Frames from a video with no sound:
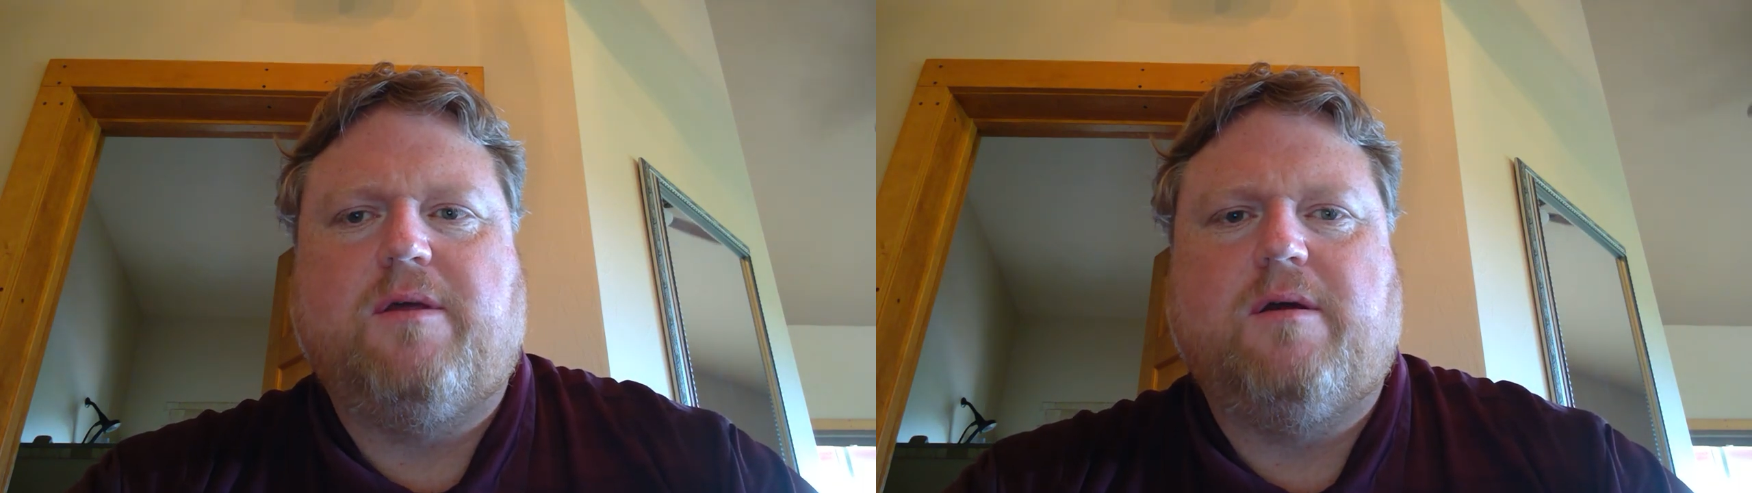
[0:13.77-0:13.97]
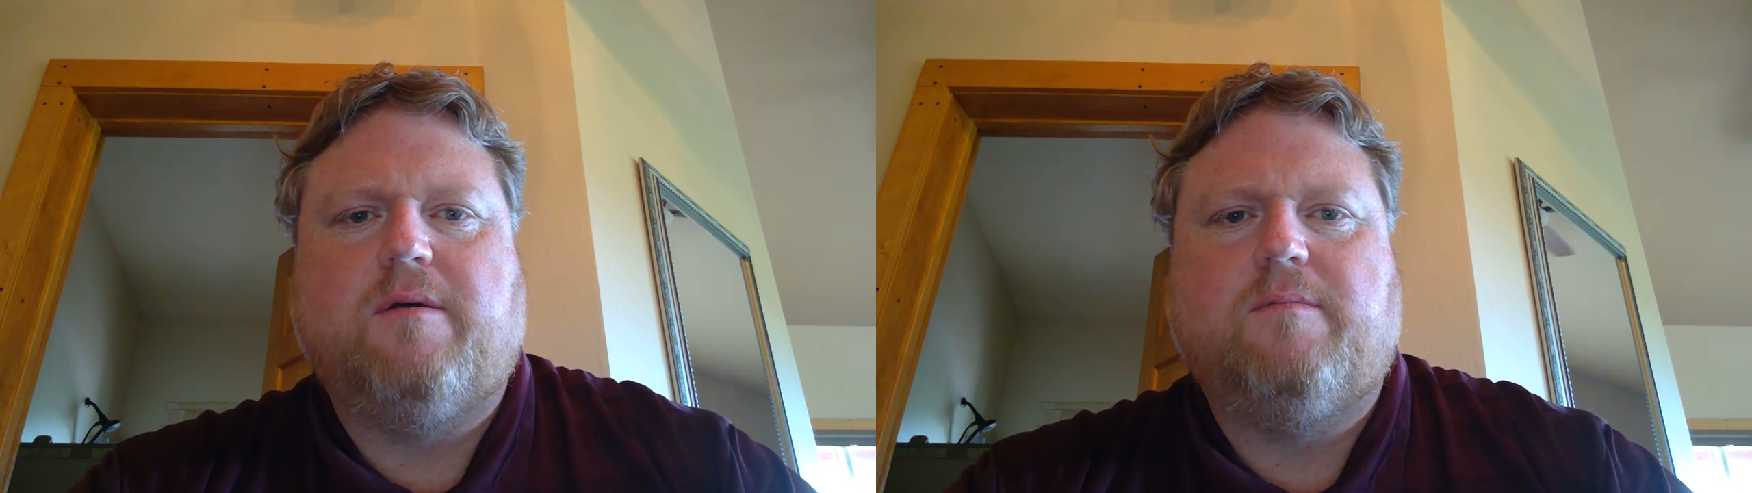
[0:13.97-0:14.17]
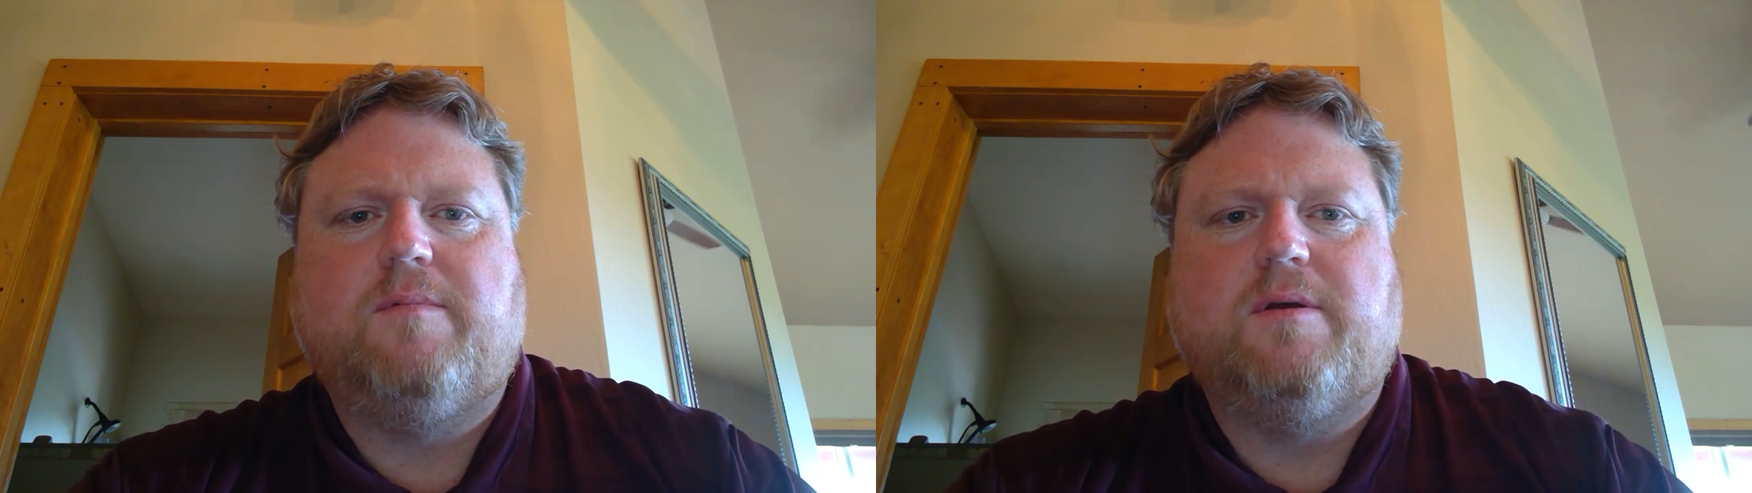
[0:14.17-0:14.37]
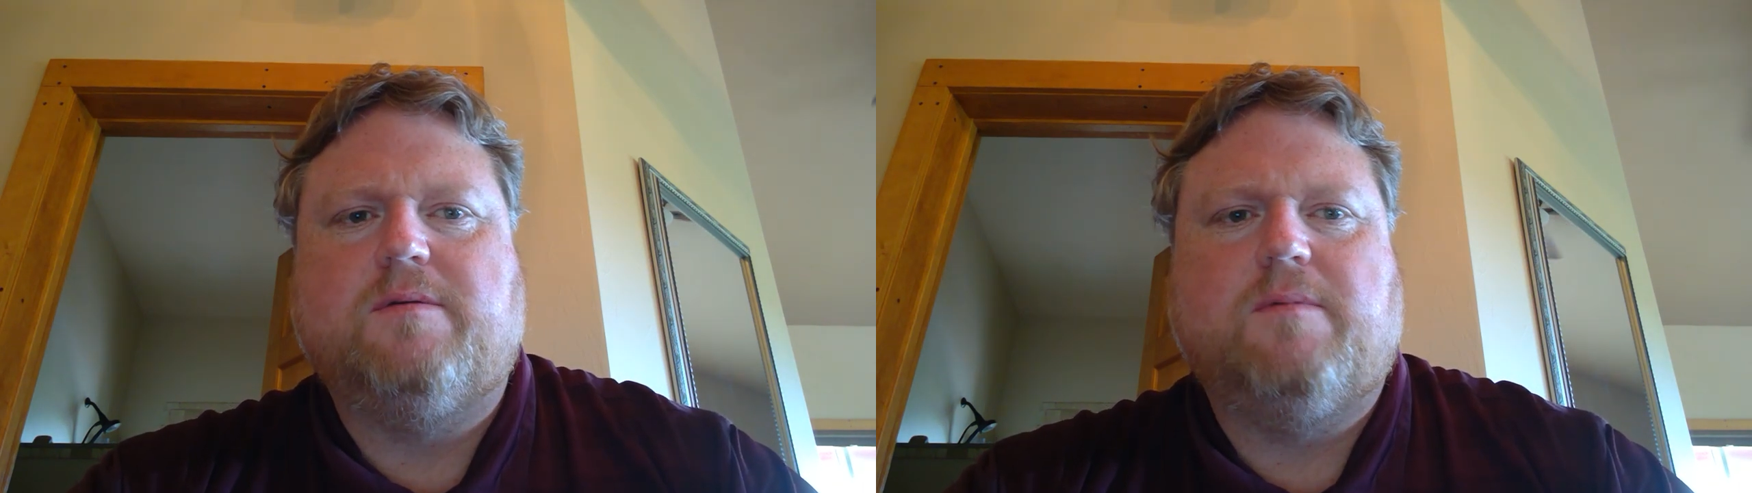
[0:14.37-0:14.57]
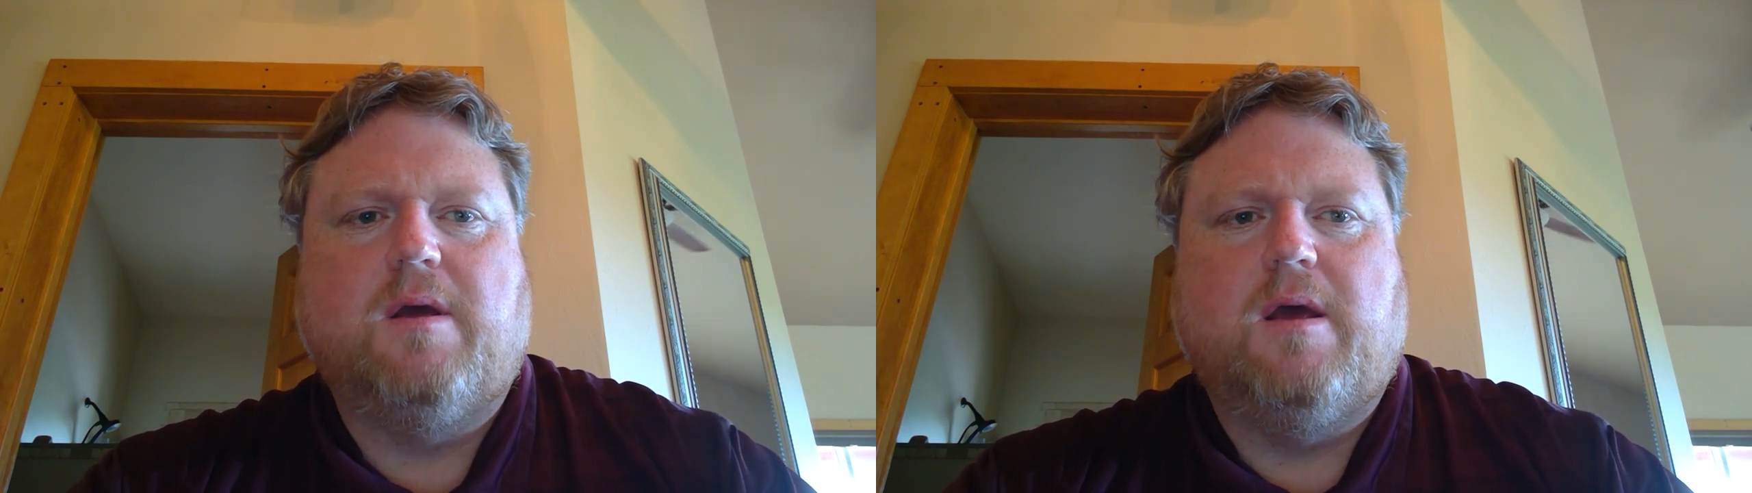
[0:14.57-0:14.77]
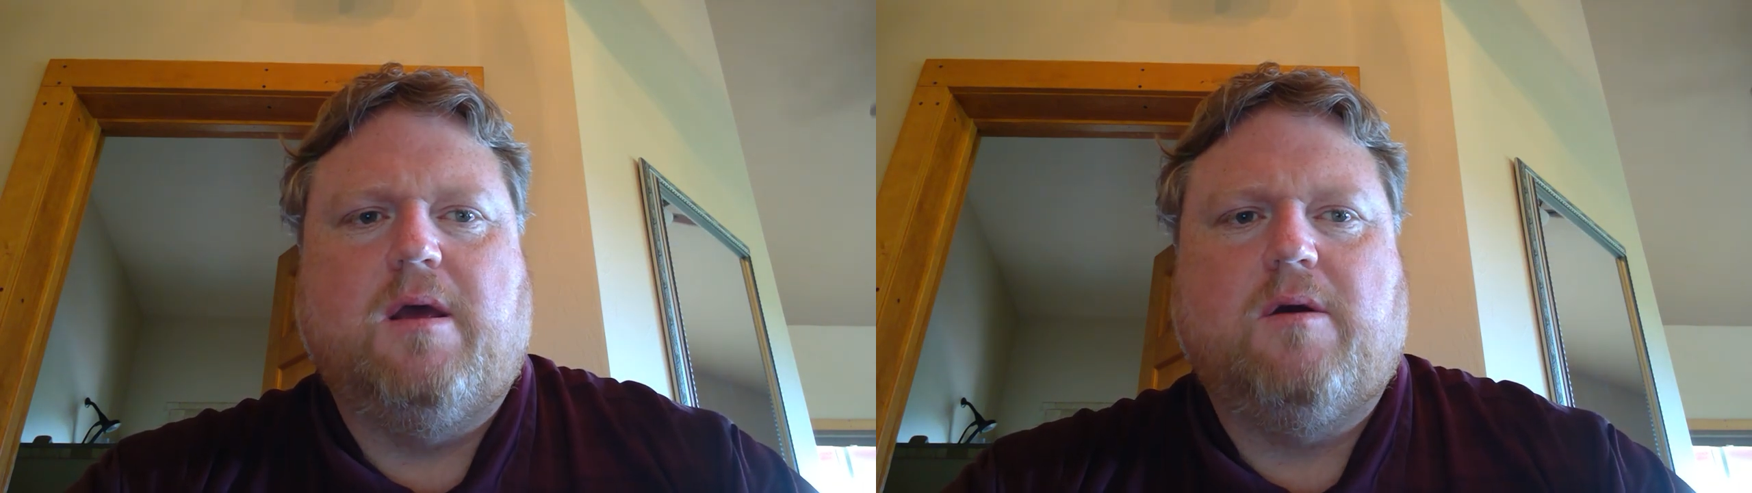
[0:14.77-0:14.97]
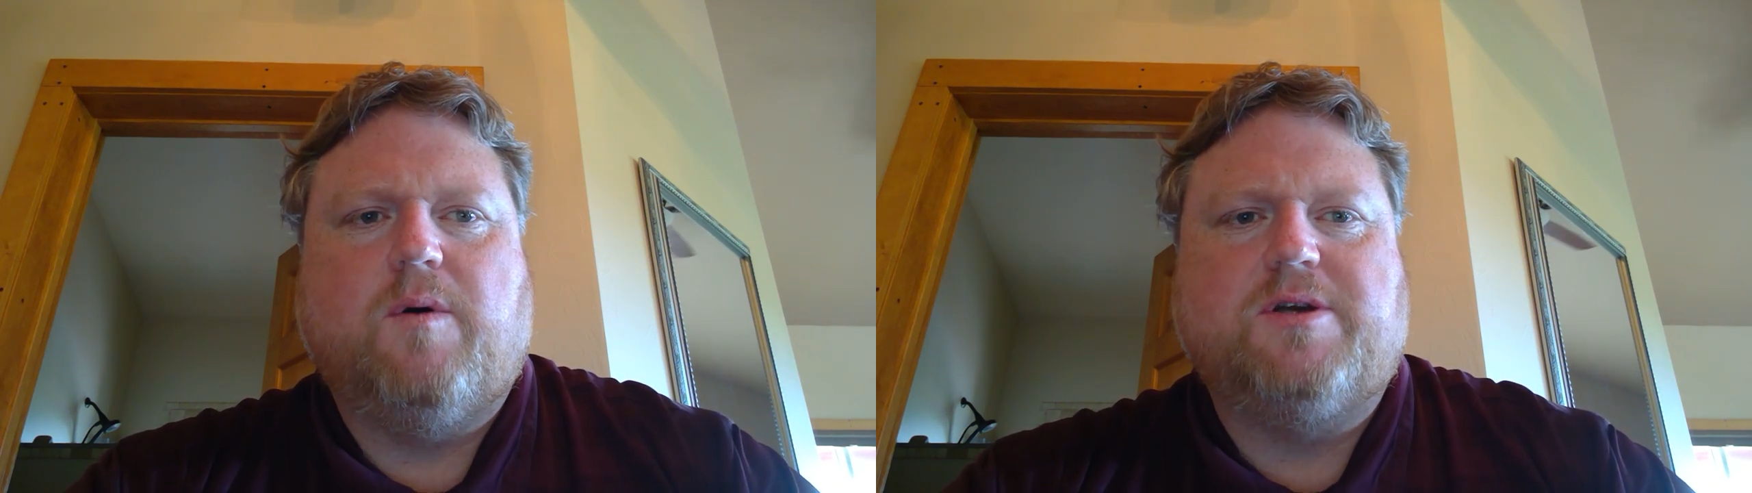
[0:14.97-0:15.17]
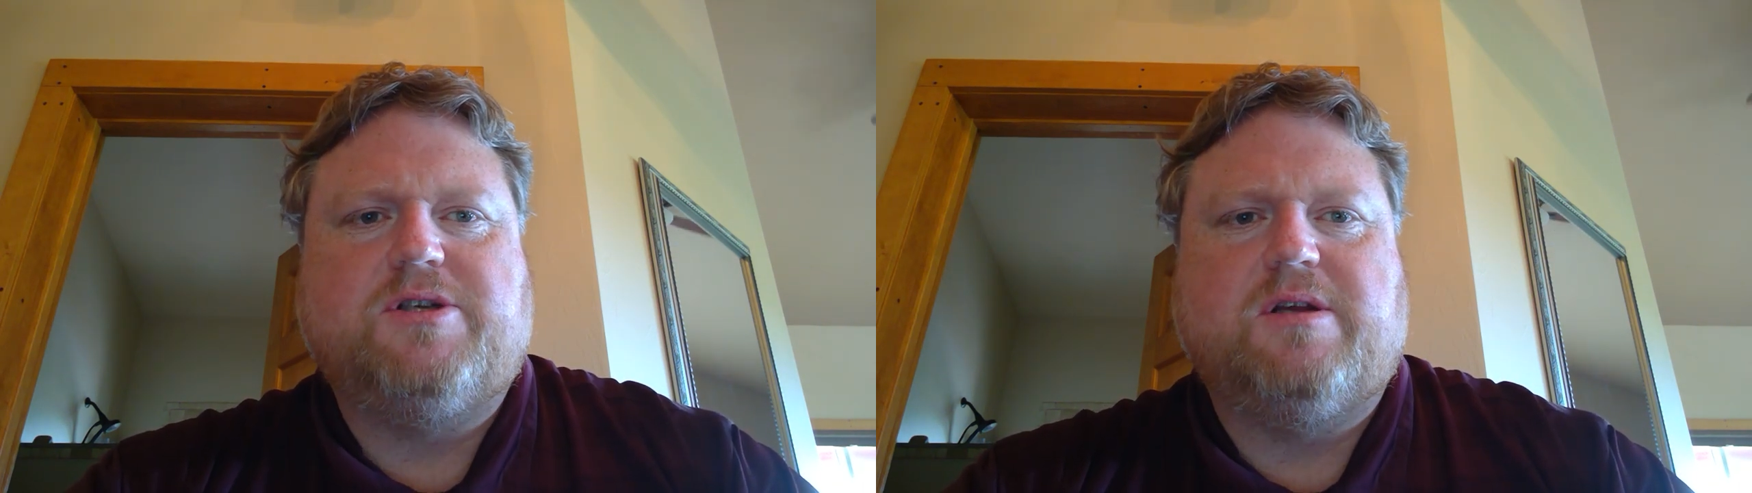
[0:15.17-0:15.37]
the
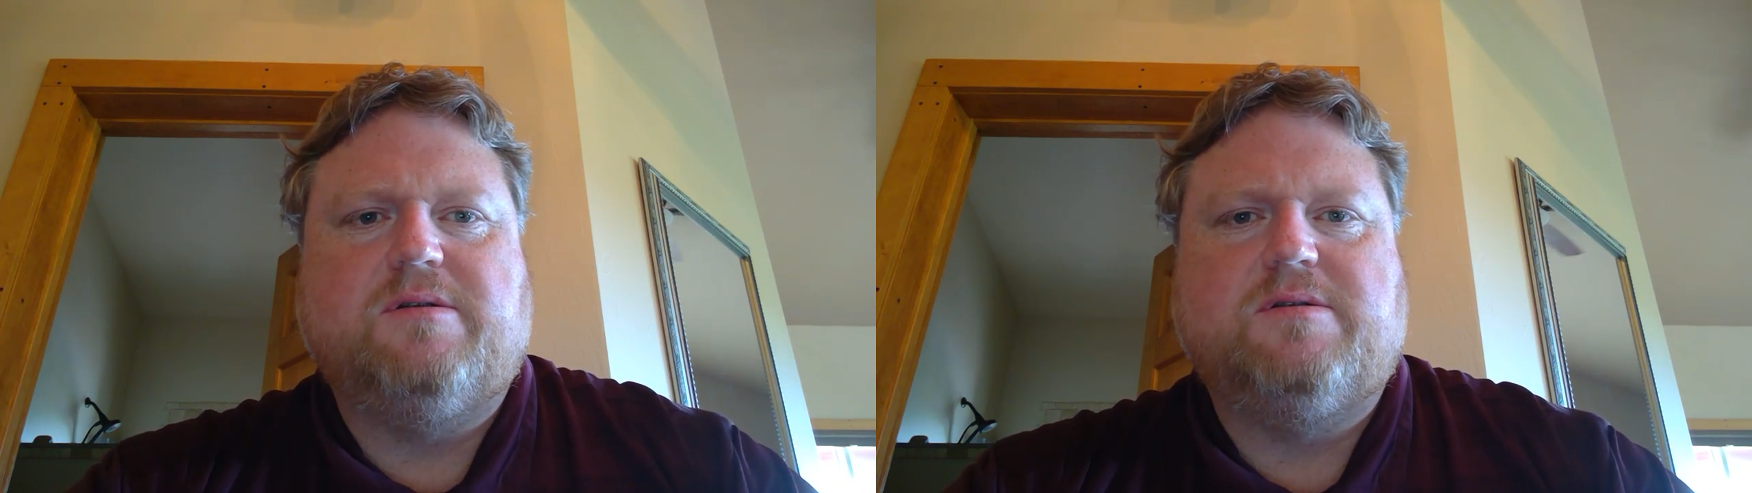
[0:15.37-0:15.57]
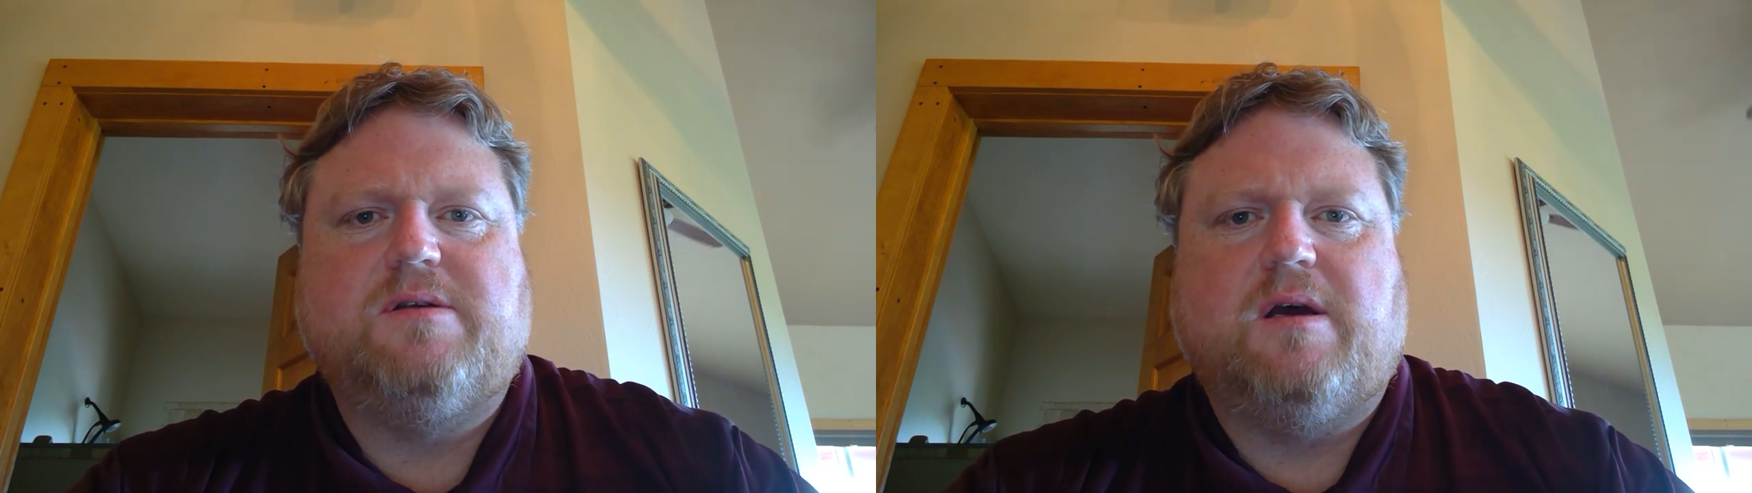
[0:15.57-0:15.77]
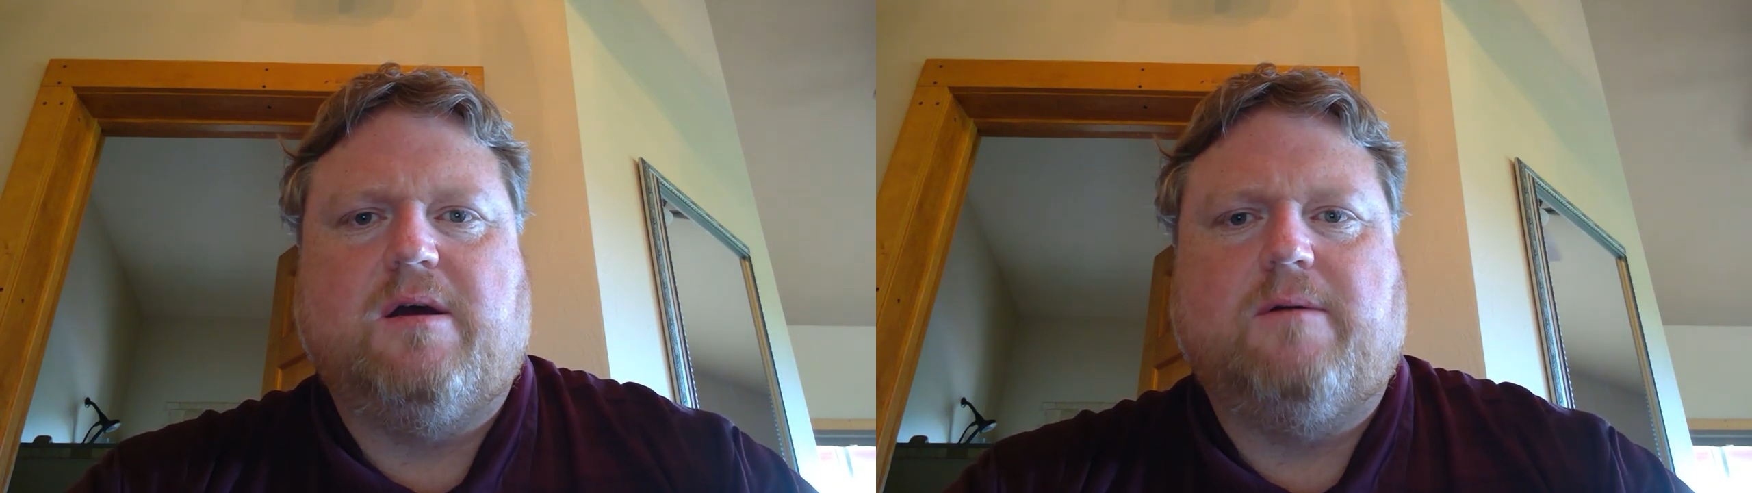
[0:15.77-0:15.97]
questions,